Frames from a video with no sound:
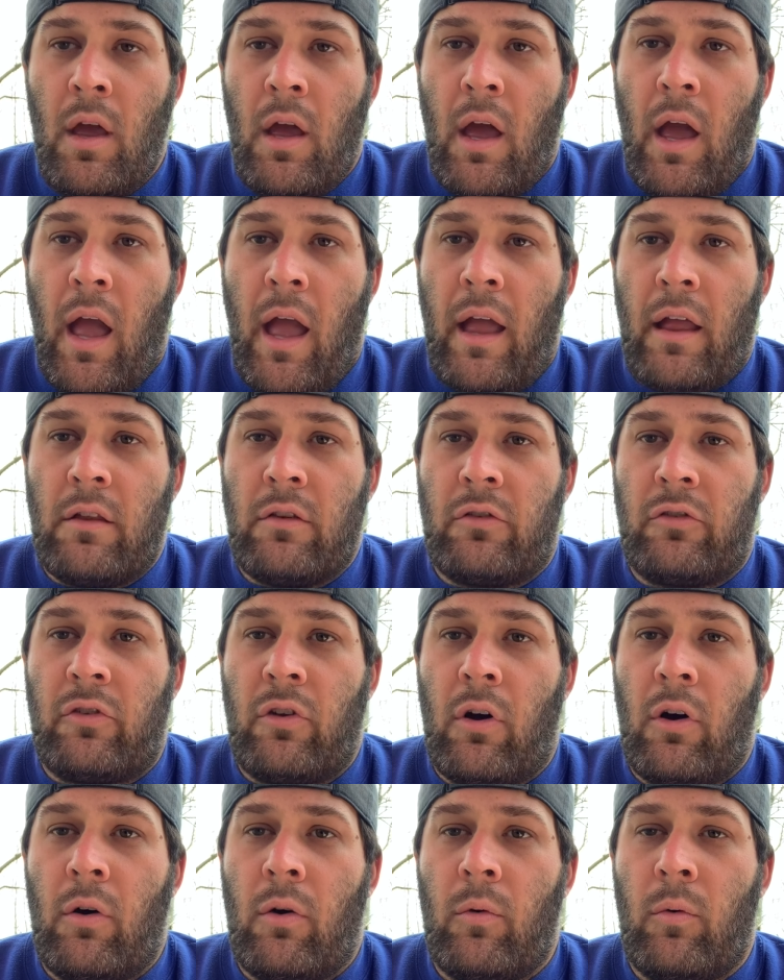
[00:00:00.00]
And
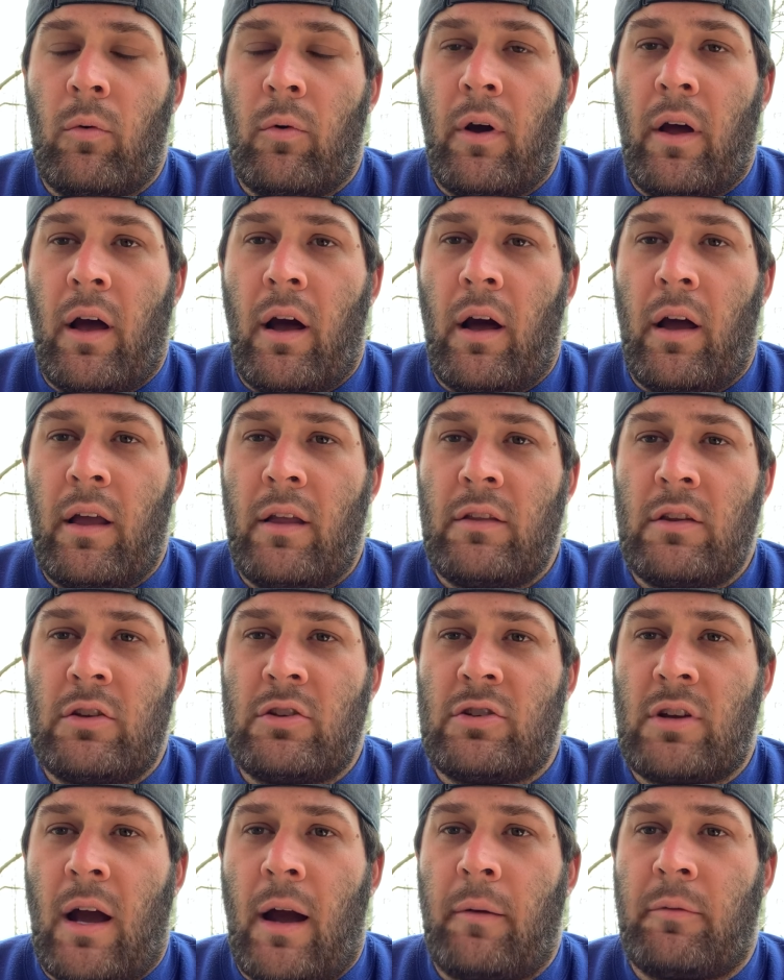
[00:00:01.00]
so in this
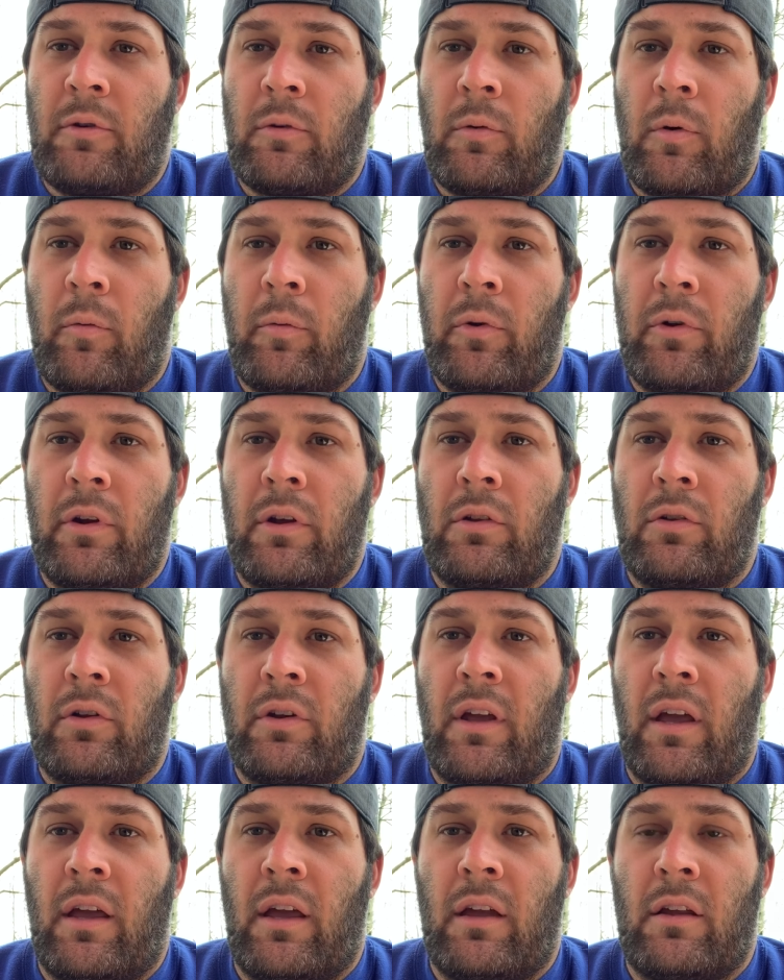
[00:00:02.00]
chapter, we're really
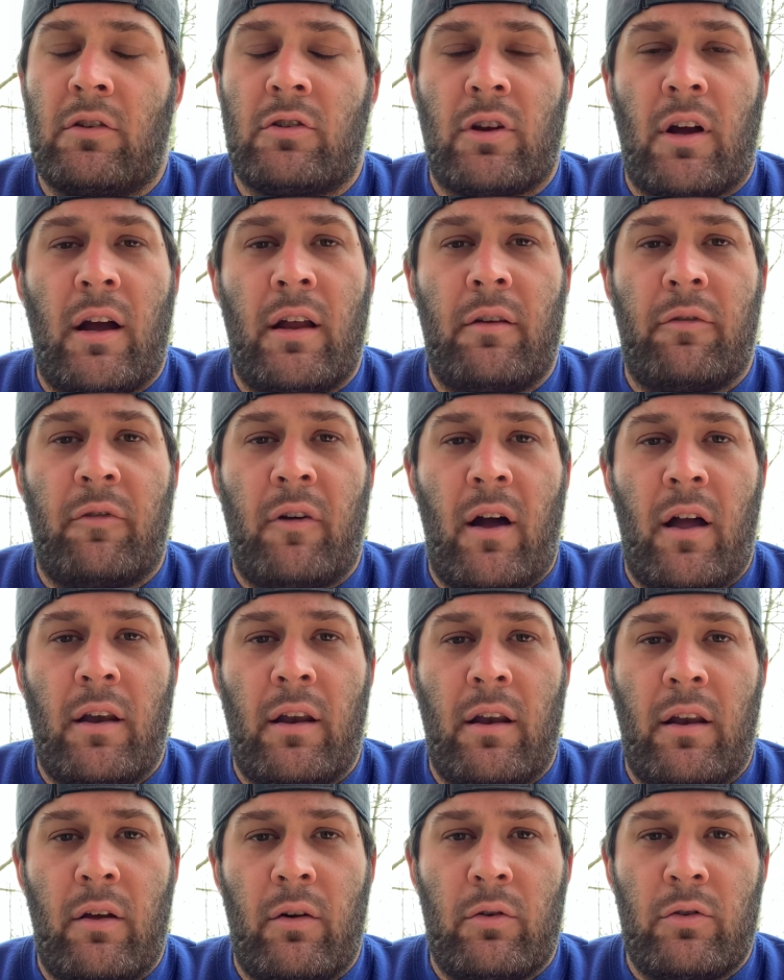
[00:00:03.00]
looking at trying to find
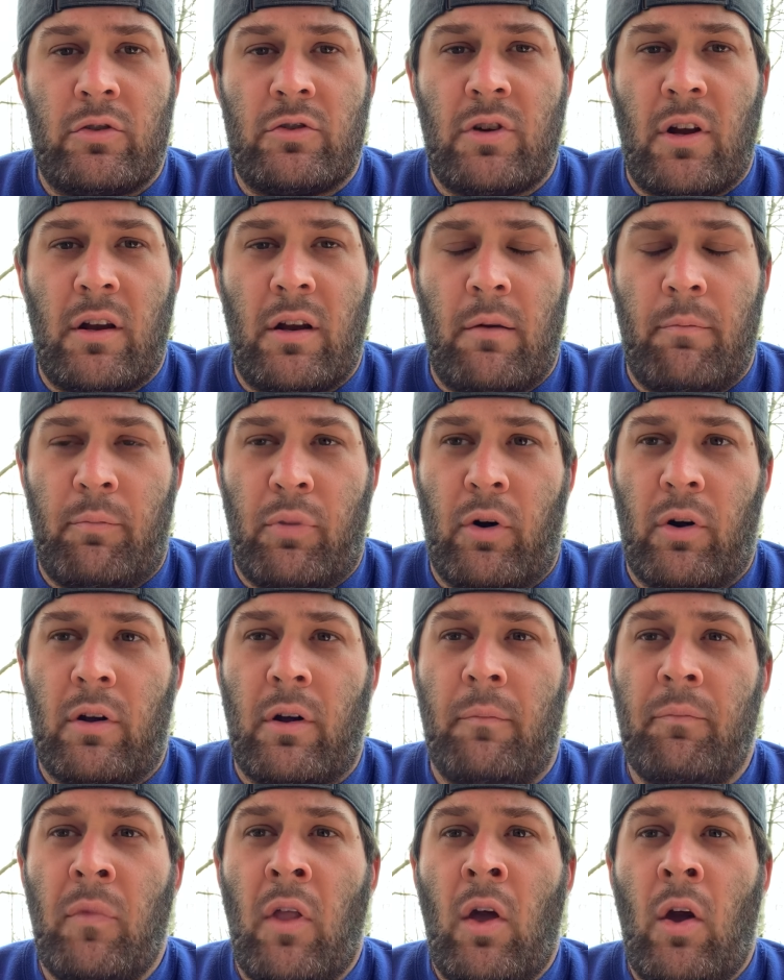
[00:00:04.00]
an illustrated
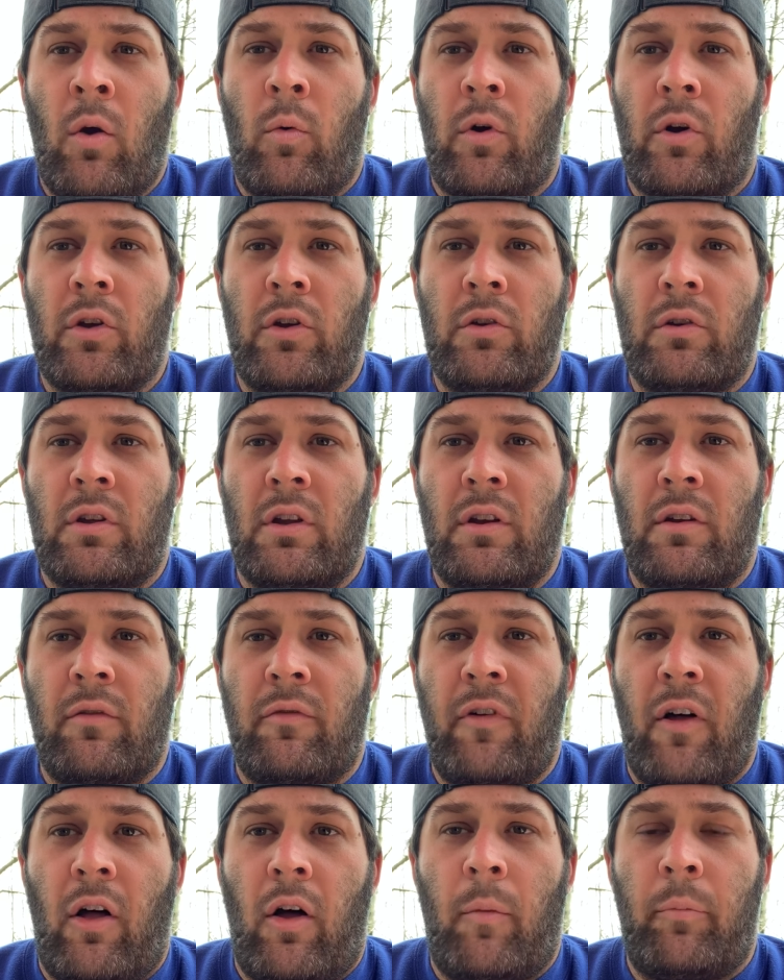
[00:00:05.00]
book where you can
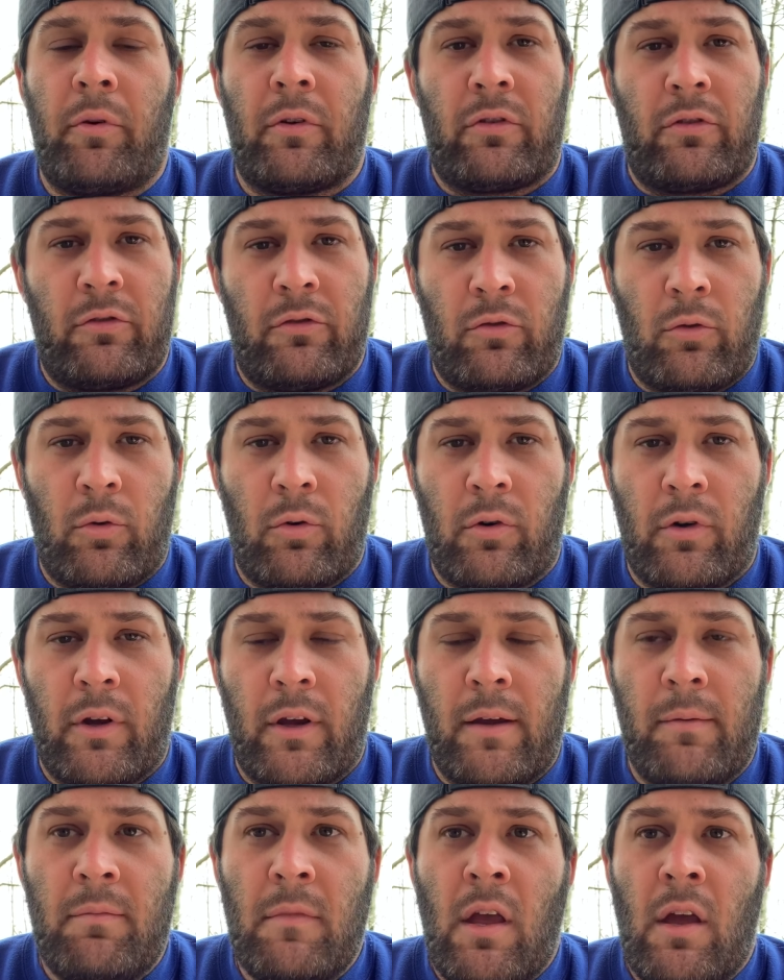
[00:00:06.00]
develop a
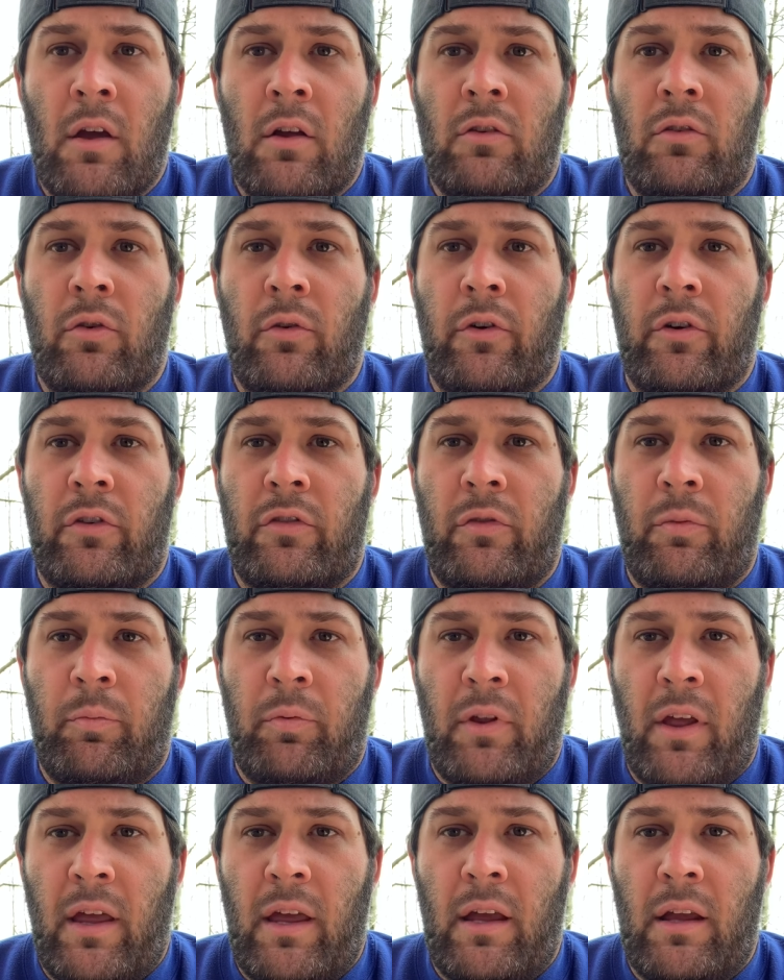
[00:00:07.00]
story to
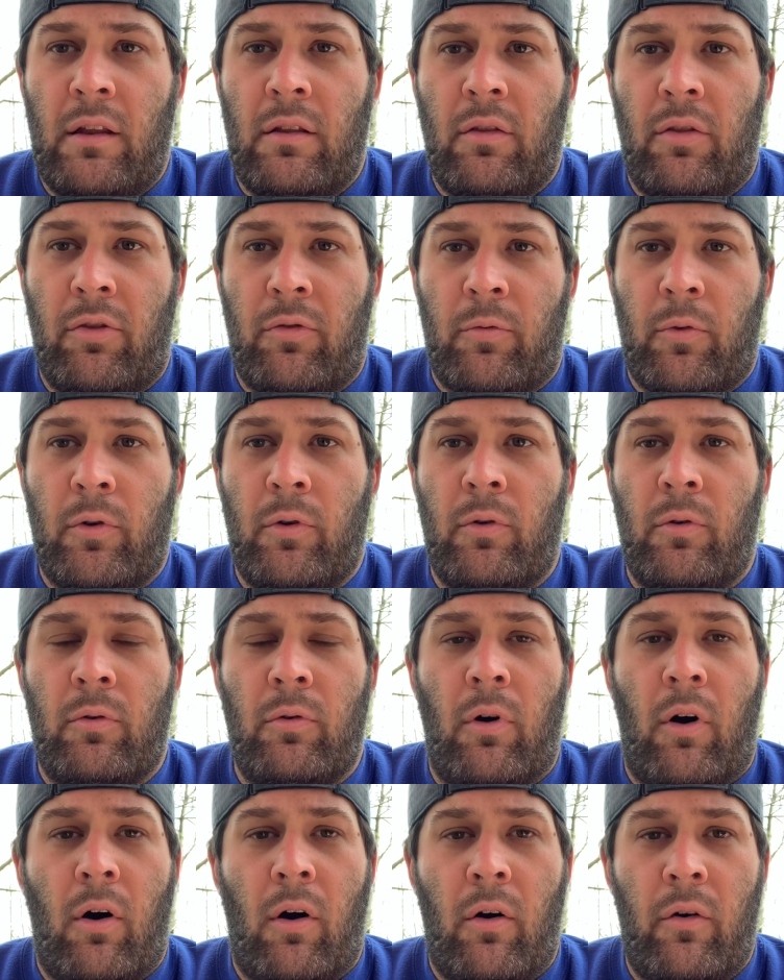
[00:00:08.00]
explain
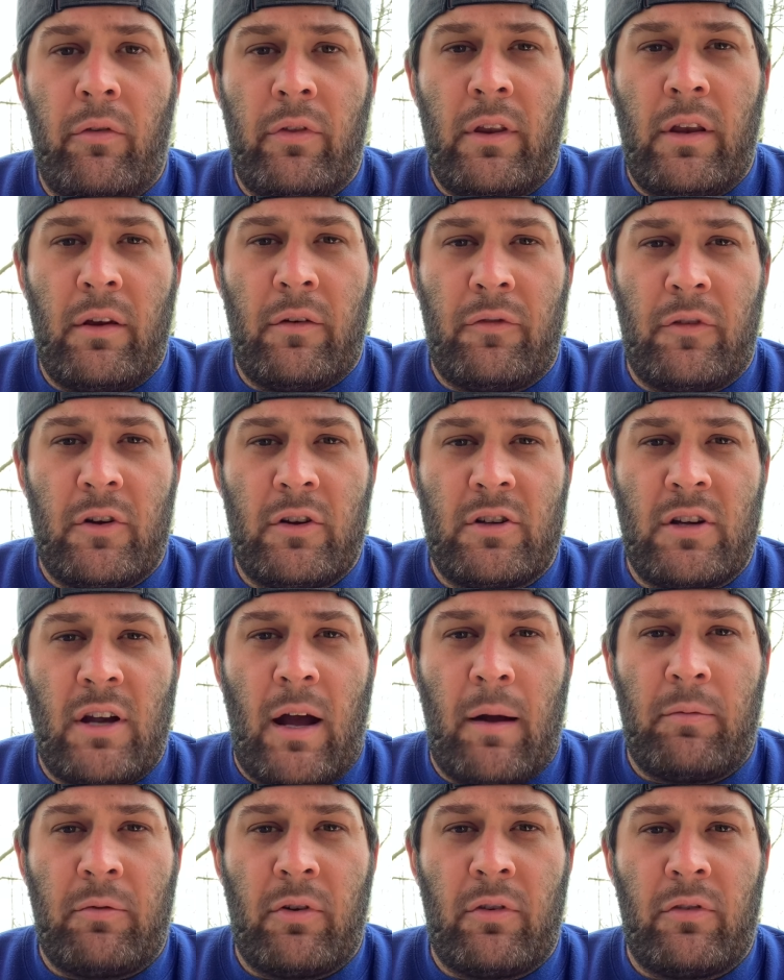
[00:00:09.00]
through all of the different
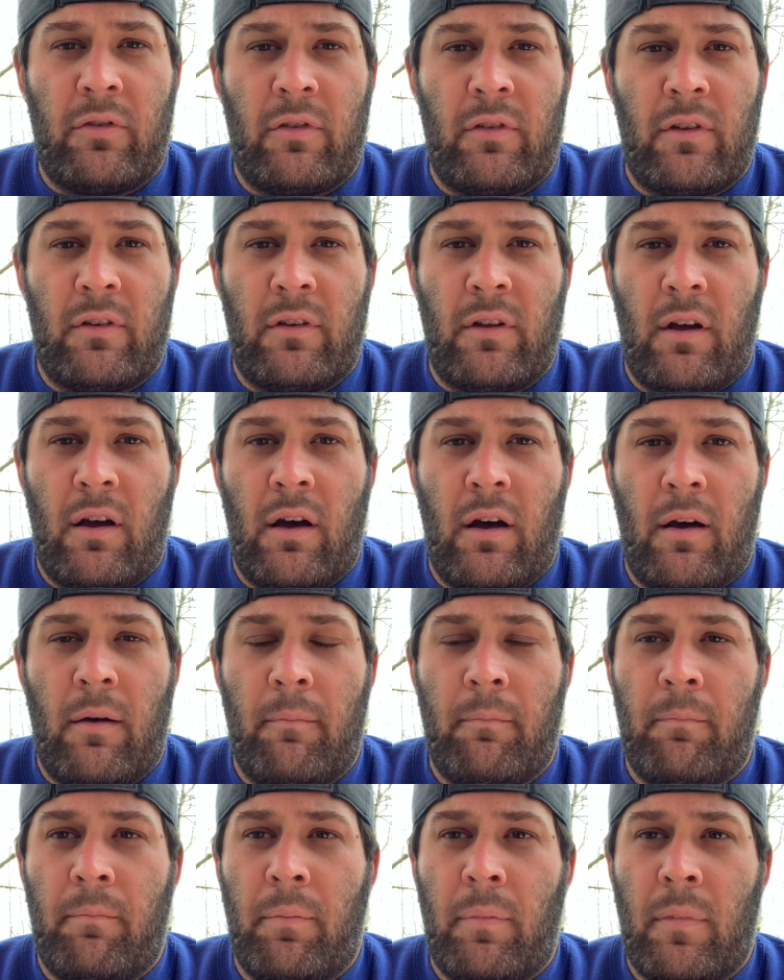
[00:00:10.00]
chapters of
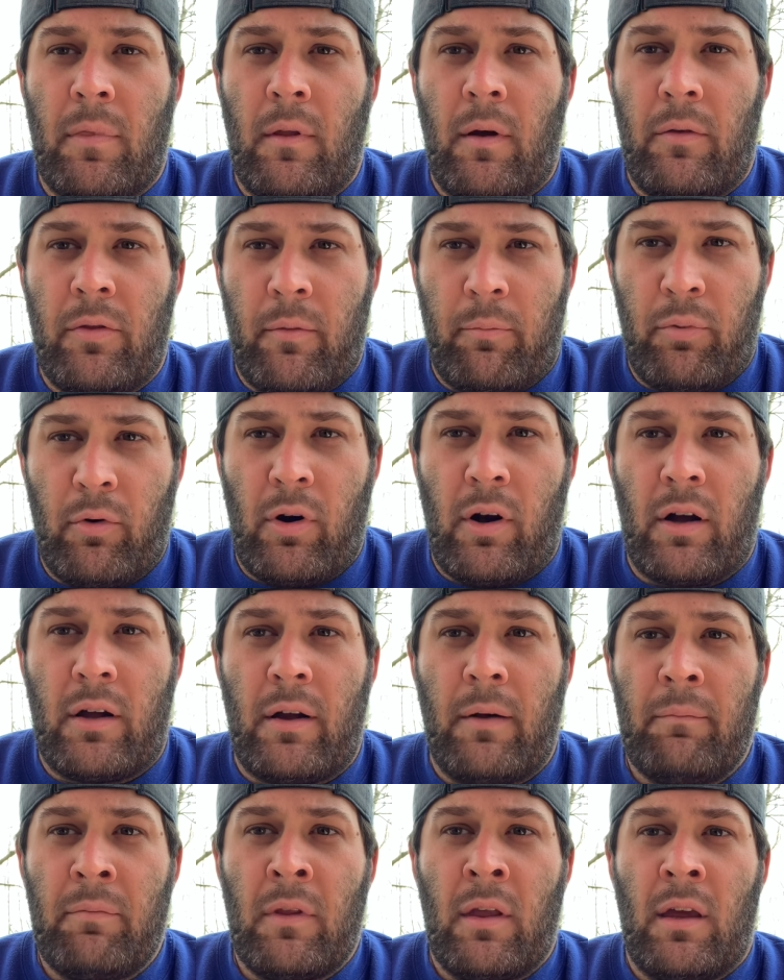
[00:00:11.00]
the
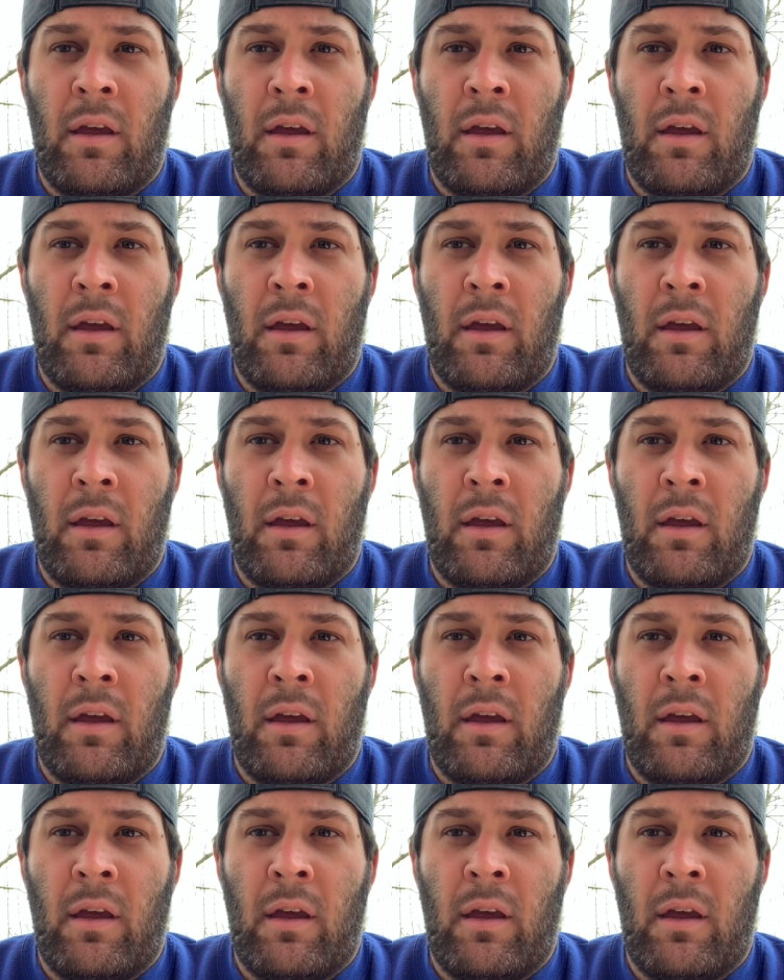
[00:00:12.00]
book,